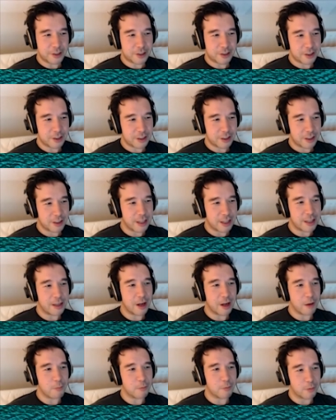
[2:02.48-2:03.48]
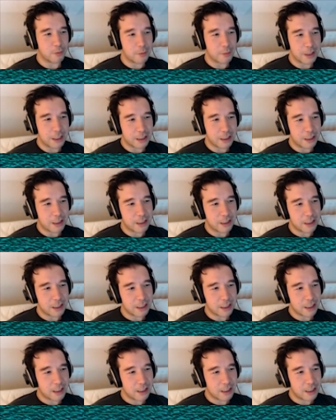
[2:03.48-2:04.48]
Yeah. They come to me.
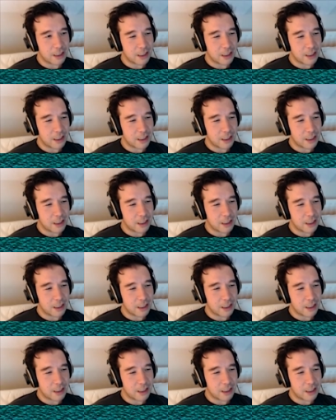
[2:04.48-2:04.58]
I'm sure I